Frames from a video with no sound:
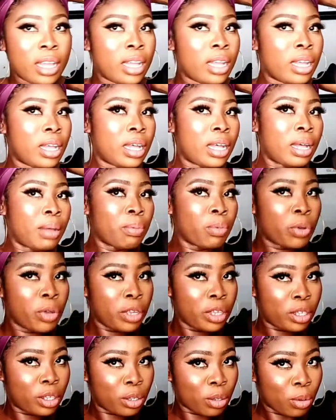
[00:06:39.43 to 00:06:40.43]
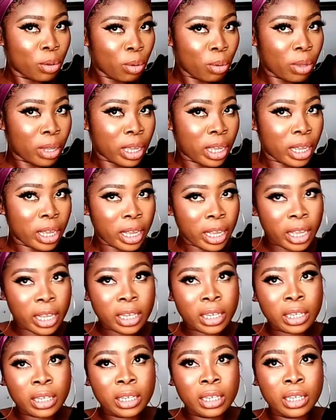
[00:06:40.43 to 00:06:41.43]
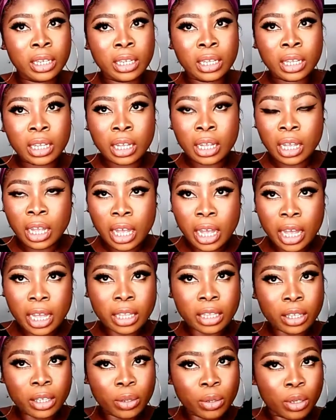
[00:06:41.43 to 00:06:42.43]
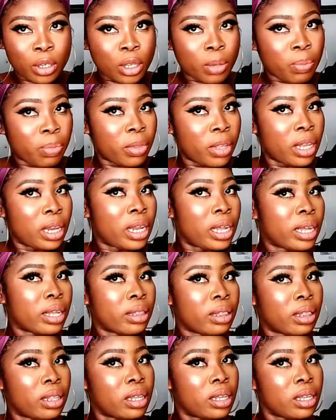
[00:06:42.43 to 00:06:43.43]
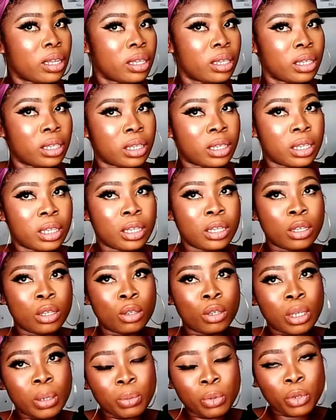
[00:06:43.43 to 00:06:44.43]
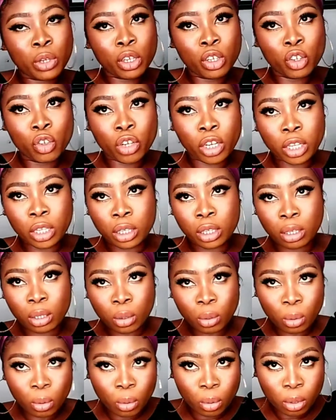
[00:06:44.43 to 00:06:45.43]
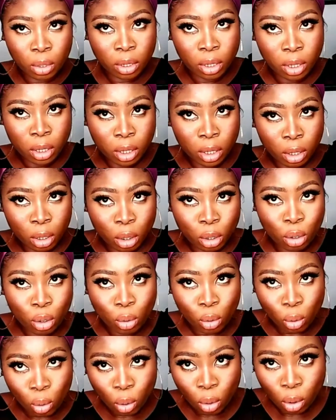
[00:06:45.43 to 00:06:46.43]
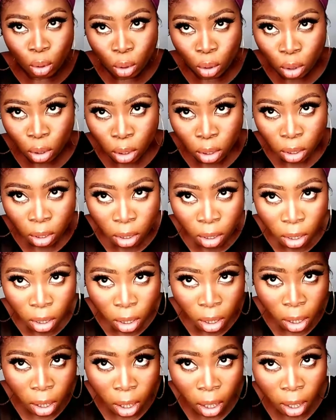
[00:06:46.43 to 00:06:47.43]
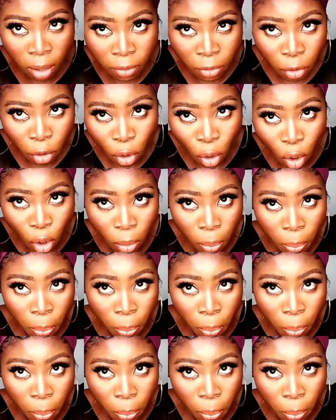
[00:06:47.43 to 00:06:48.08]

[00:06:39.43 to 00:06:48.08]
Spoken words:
I'm going to go ahead and do something like this. So I'm just trying to, you know, cover up